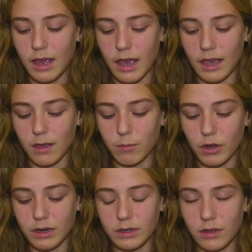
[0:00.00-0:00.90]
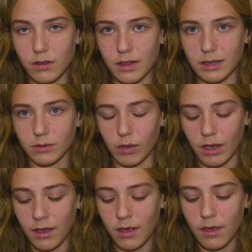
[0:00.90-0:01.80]
I can put it to you this way.
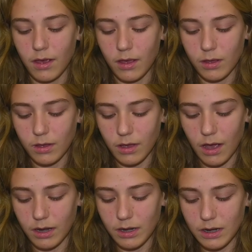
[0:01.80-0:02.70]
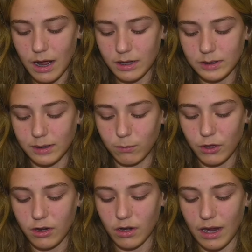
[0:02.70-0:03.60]
God did not simply
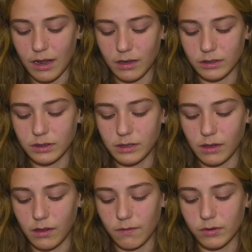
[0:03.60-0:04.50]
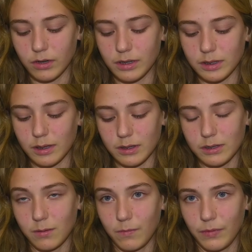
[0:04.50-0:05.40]
create us to live or exist.
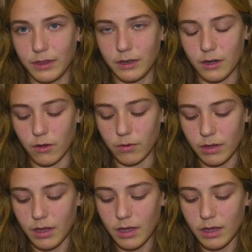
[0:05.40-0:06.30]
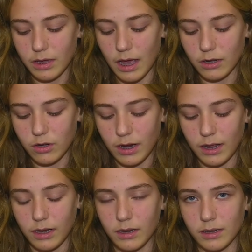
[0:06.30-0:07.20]
No, God
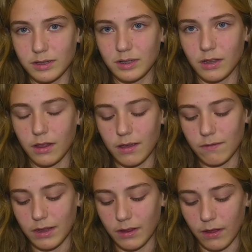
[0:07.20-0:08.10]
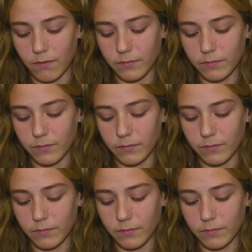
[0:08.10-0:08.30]
created us to live and love.